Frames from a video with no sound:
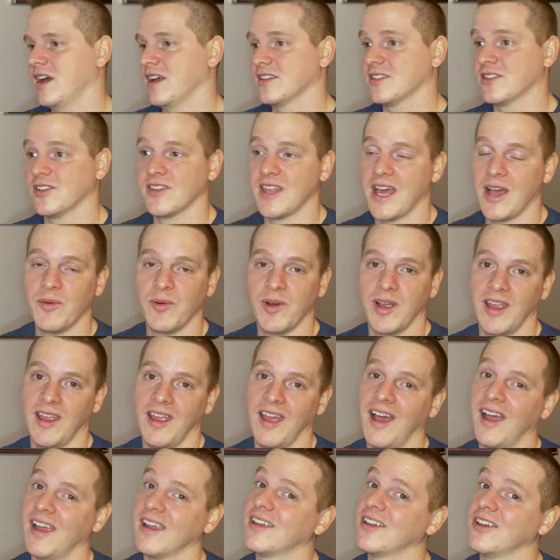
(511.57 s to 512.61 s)
so that way
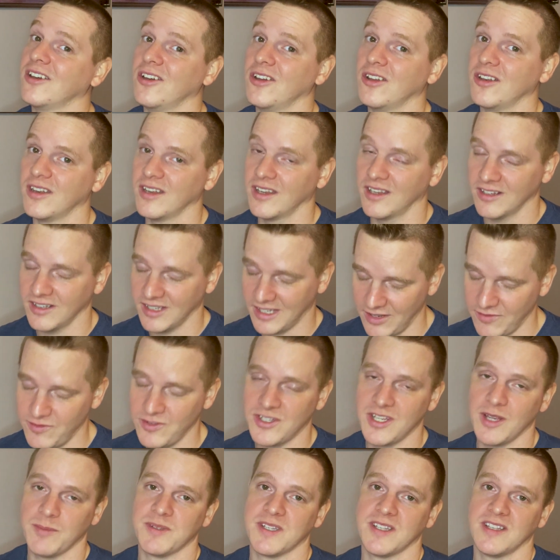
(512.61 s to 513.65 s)
I could give you
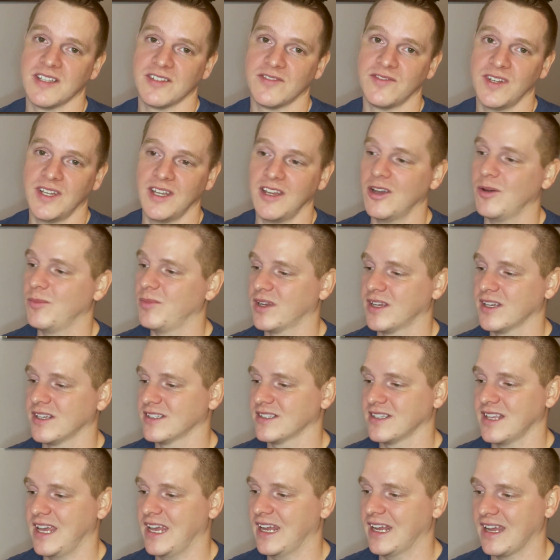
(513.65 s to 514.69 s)
tips in this video
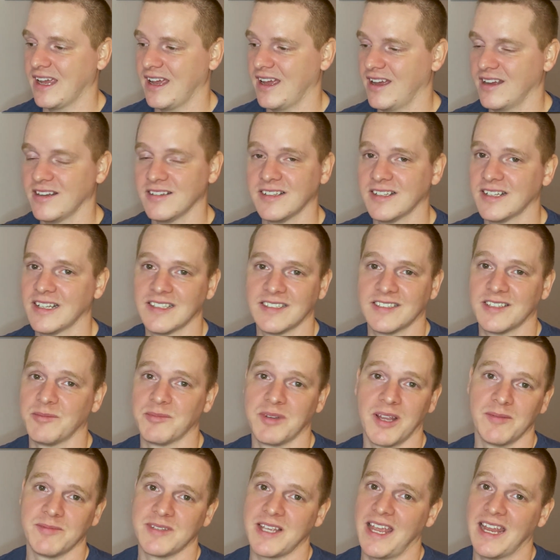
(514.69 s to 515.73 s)
because like
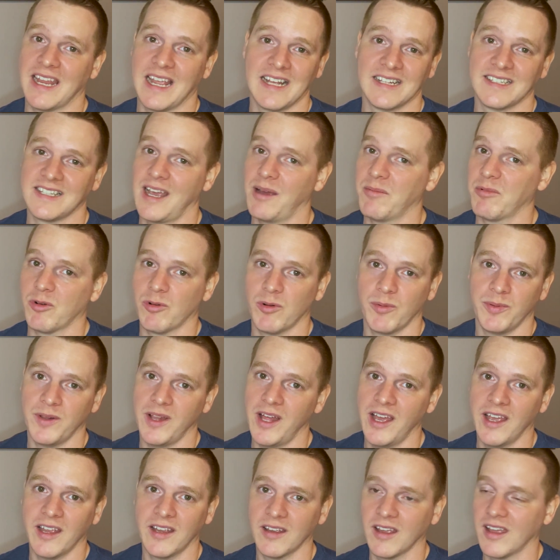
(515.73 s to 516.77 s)
sometimes I ain't got time to
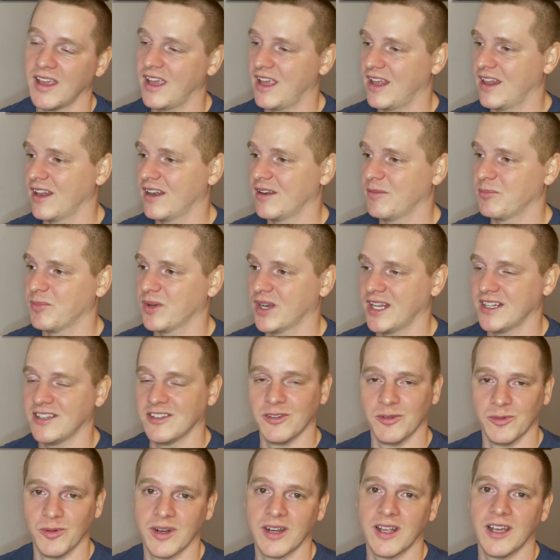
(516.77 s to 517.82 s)
reply, but I
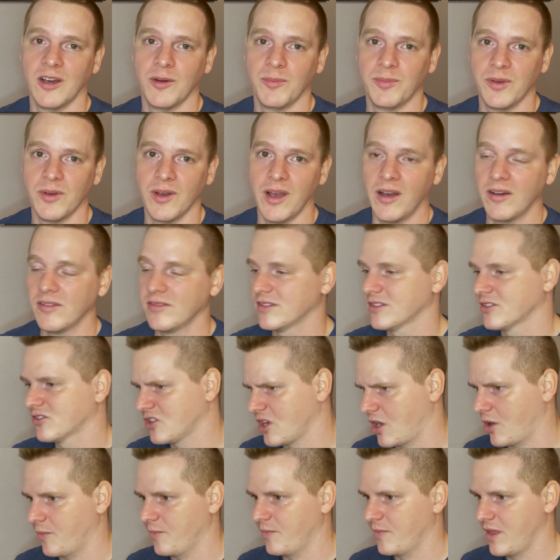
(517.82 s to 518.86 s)
do want to help you out.
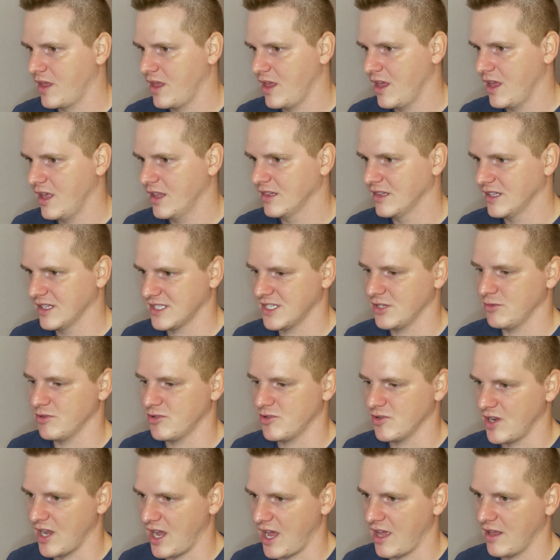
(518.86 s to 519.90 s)
So let's see what
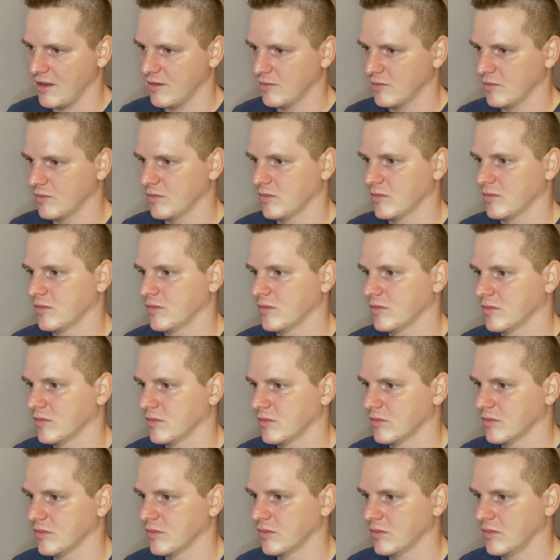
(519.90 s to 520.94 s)
you got.
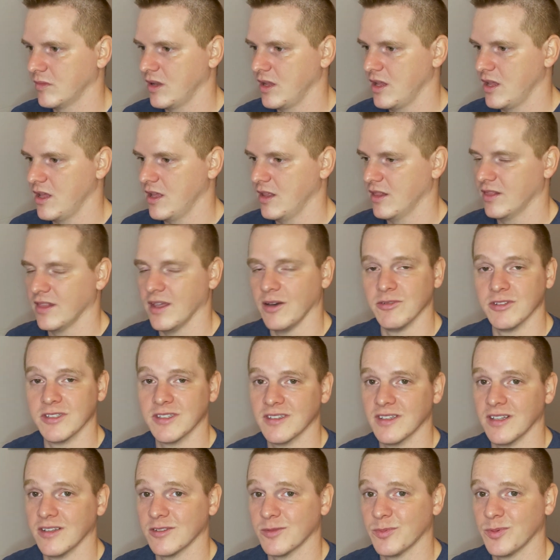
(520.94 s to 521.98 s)
That
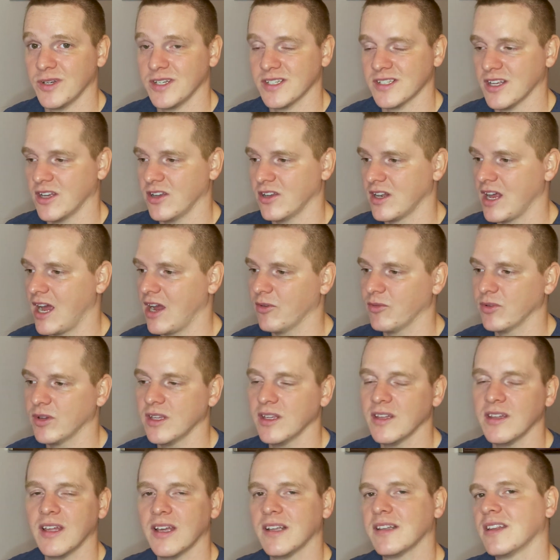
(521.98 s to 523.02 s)
was pretty solid. I
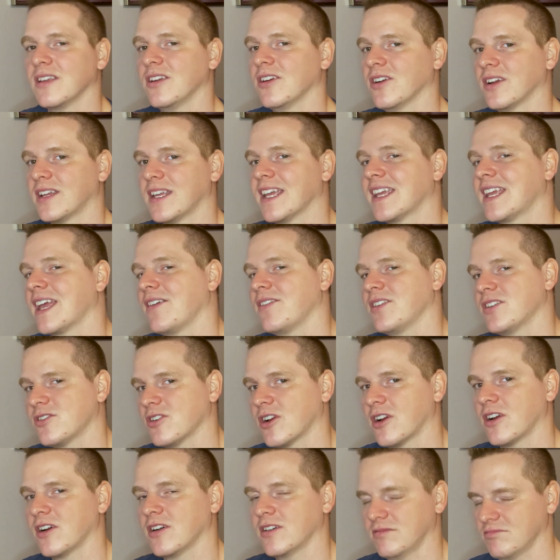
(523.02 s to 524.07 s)
really like that you're a kick heavy
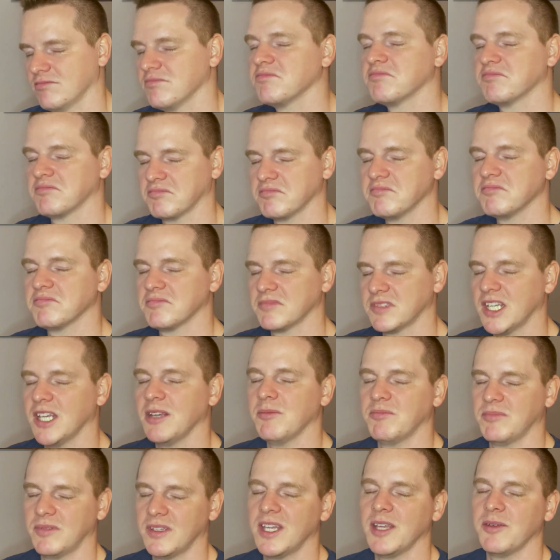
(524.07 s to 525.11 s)
tricker.
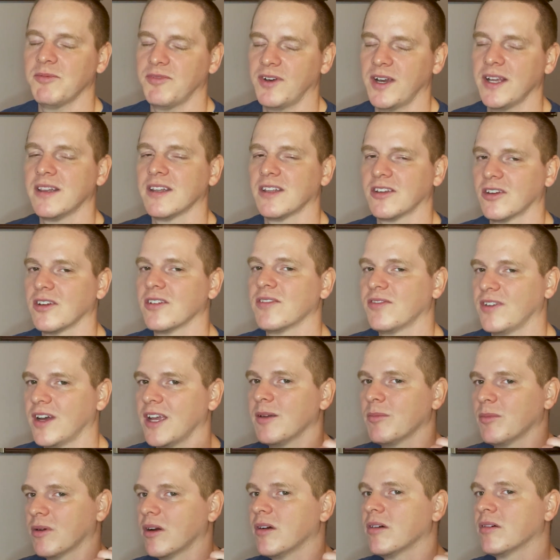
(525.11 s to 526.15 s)
Keep fighting the good
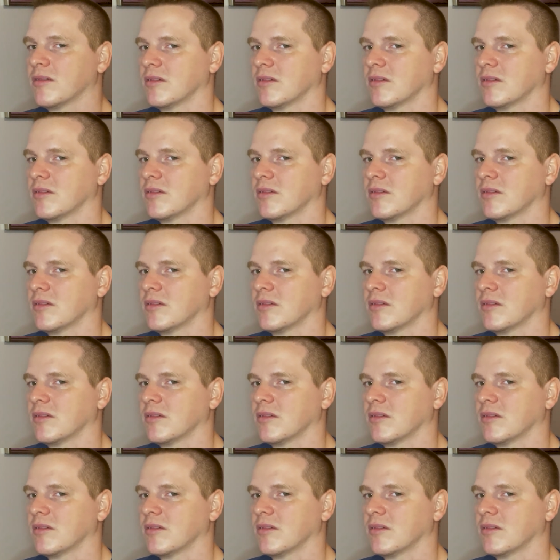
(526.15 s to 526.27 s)
fight, bro.